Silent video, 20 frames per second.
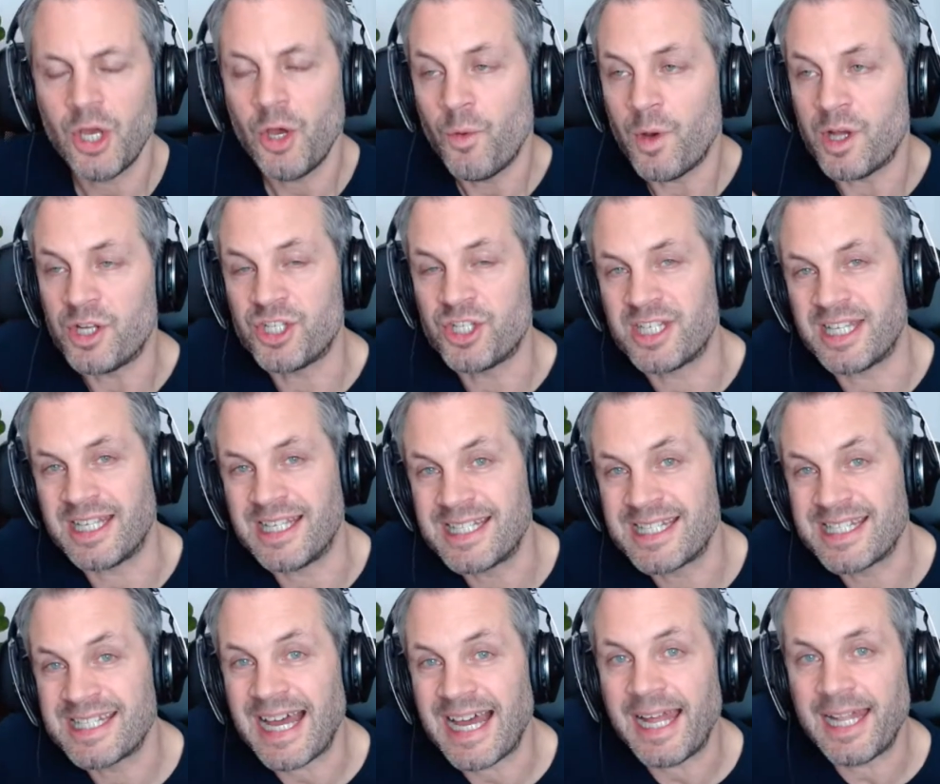which is
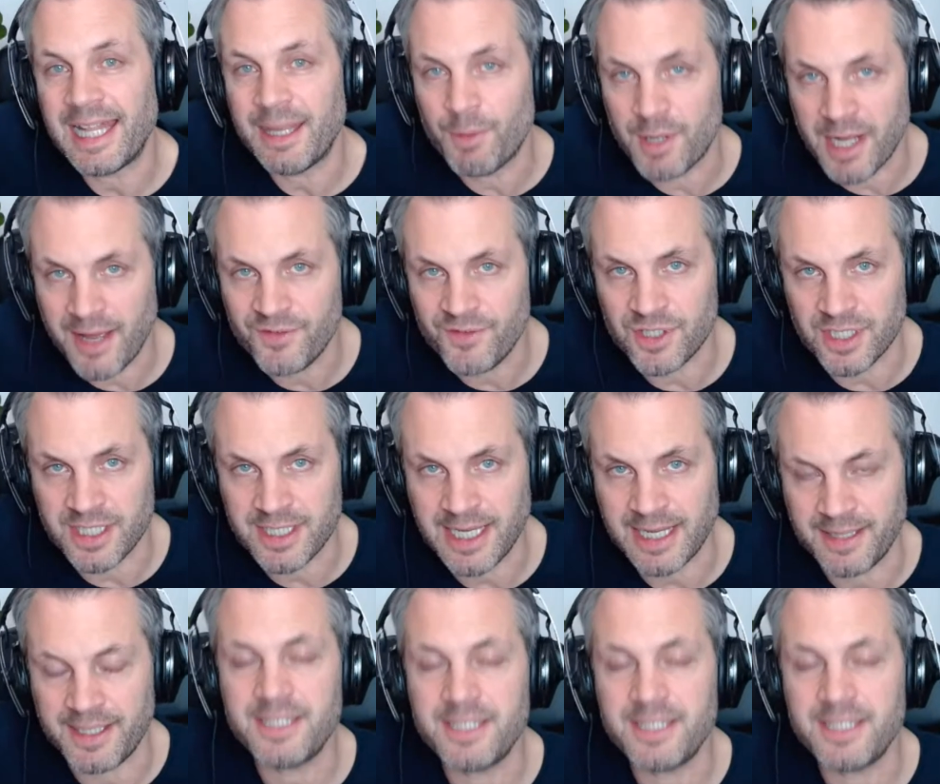exactly what I've just said.